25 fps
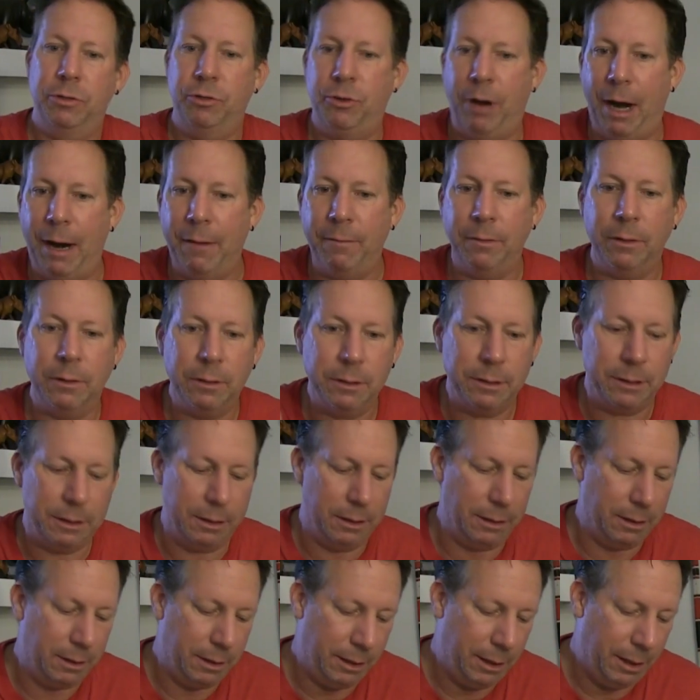travels
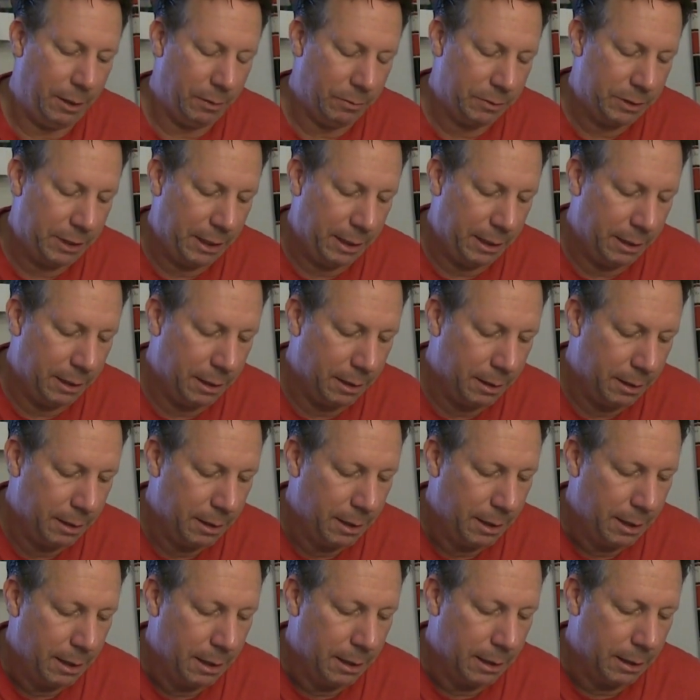and seeing the
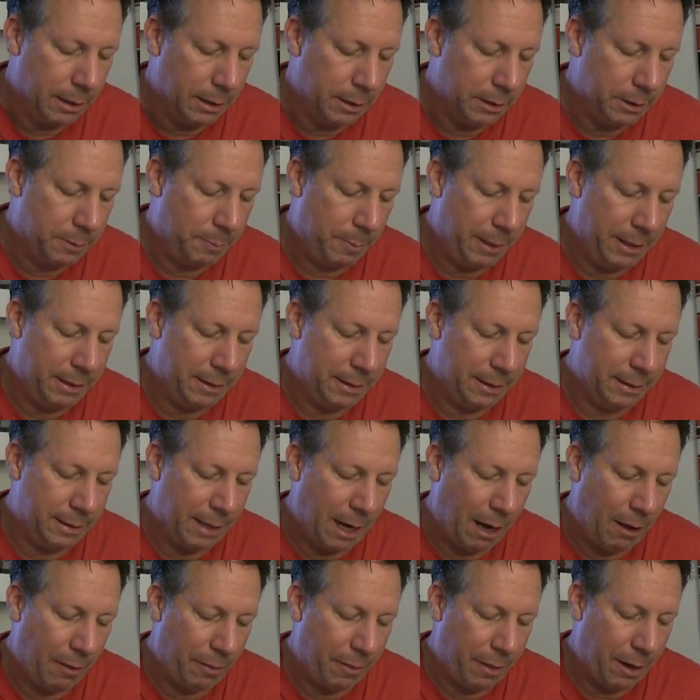species
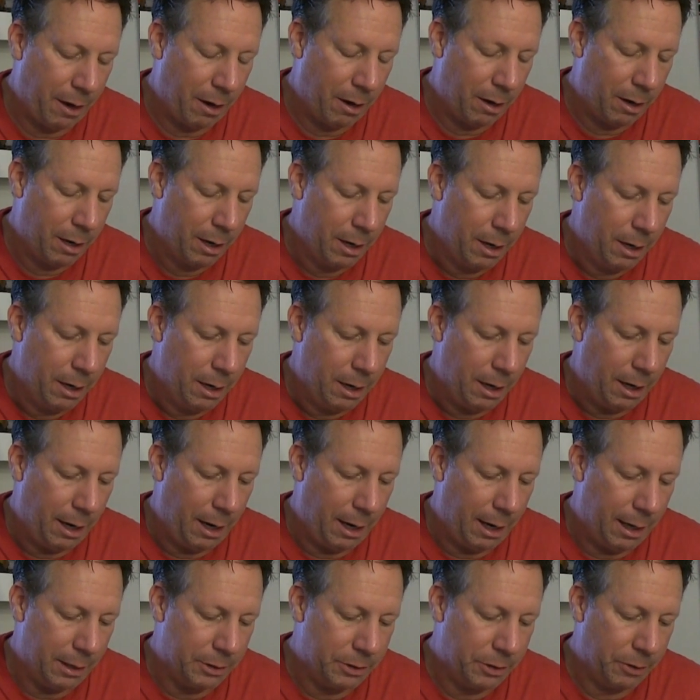out there.
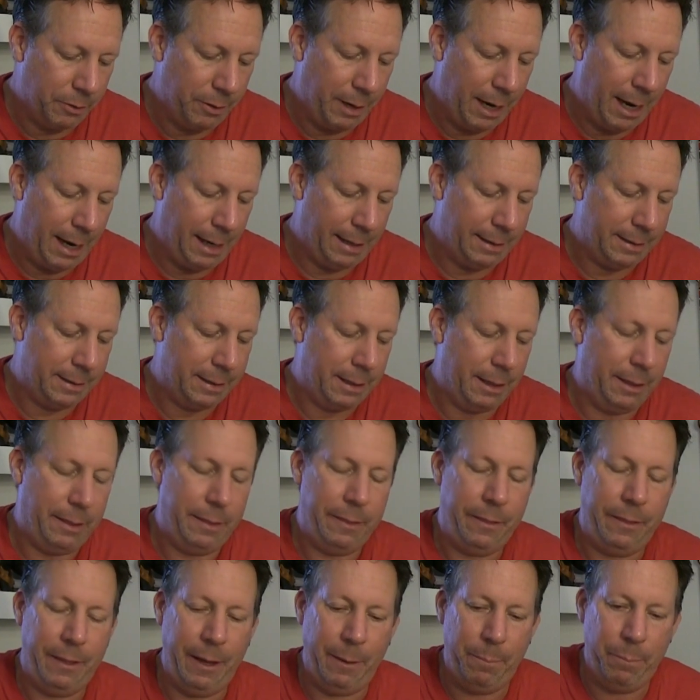So yes,
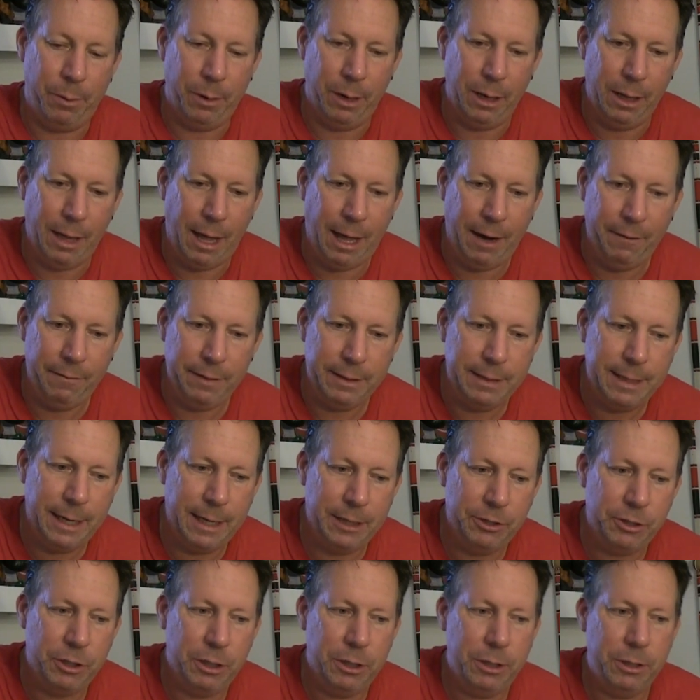they put a lot of
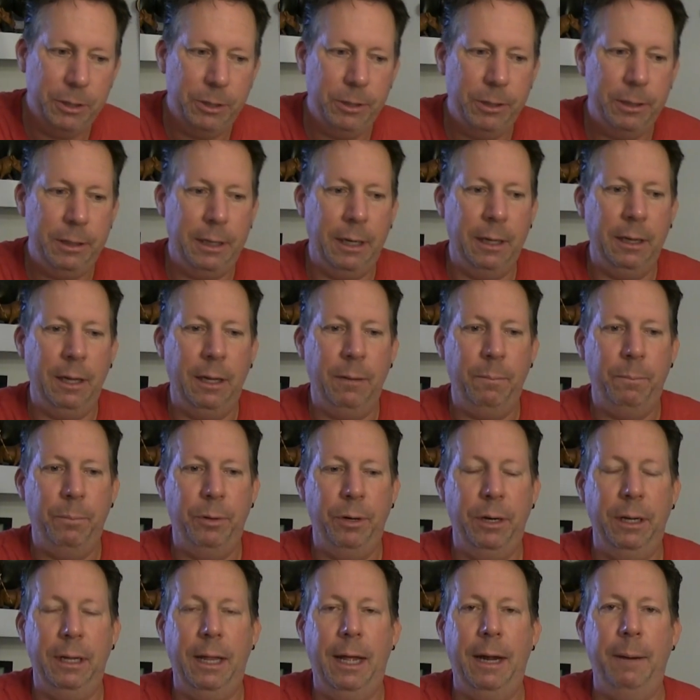attention to it, they
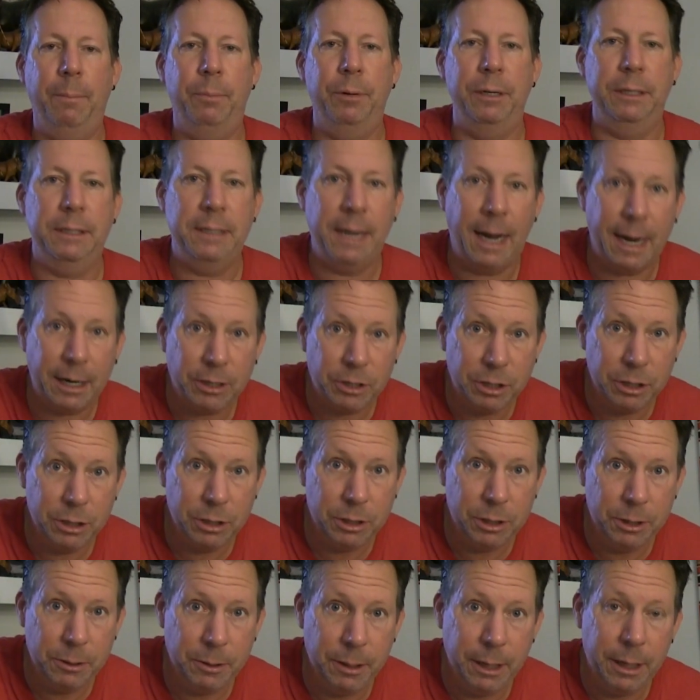put a lot of protection
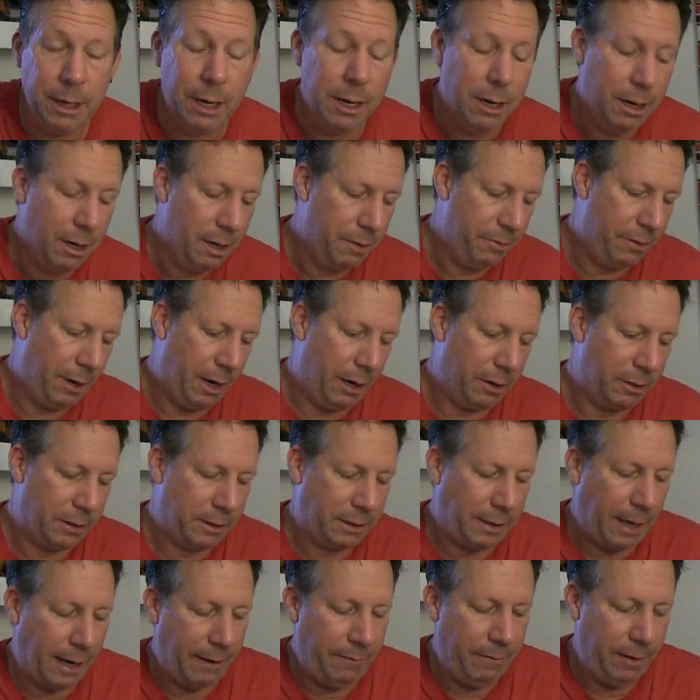to it. They are
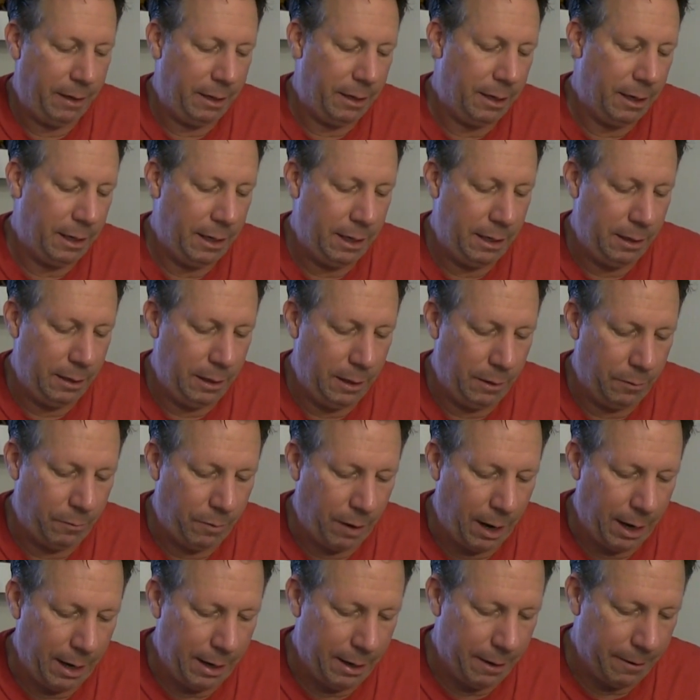saving the Indian
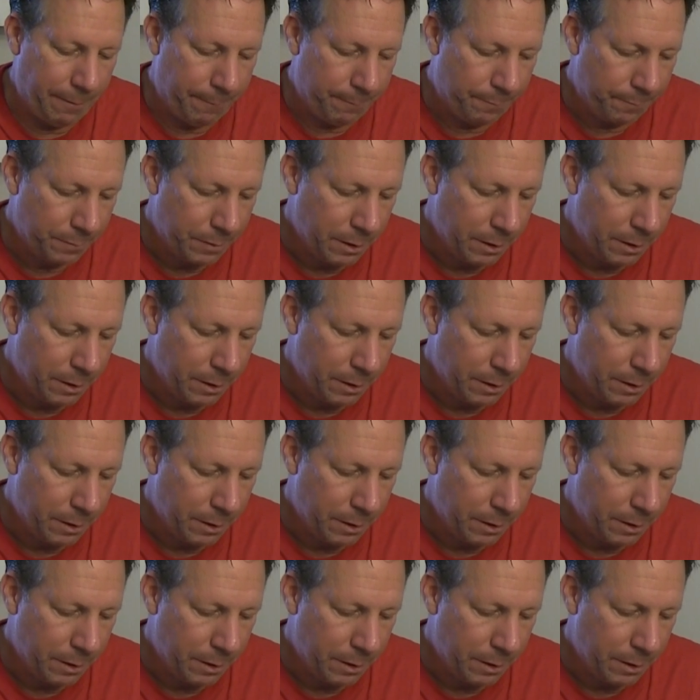rhino.